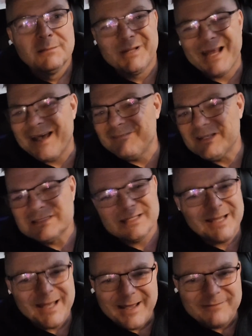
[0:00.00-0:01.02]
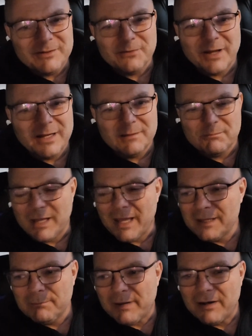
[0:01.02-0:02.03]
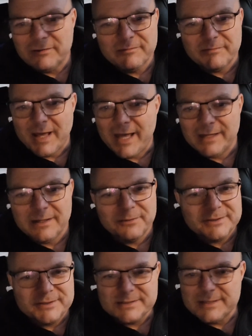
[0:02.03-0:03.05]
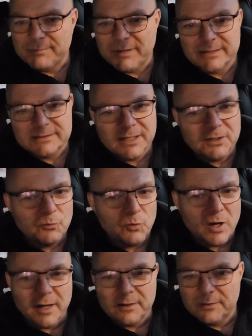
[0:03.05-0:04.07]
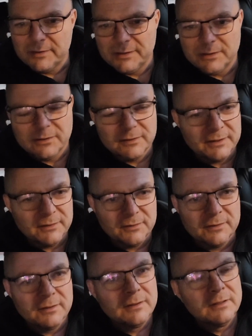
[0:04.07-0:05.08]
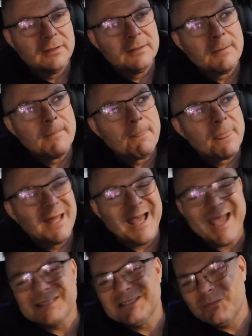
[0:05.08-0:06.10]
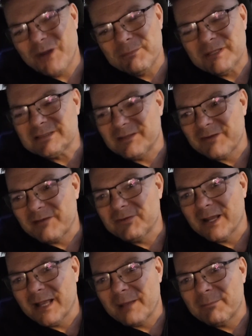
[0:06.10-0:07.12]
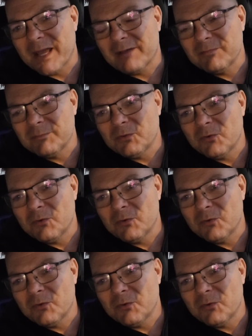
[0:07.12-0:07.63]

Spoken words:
But obviously I haven't gained a pound of fat. It just depends on your water and your I actually weighed myself after I got back from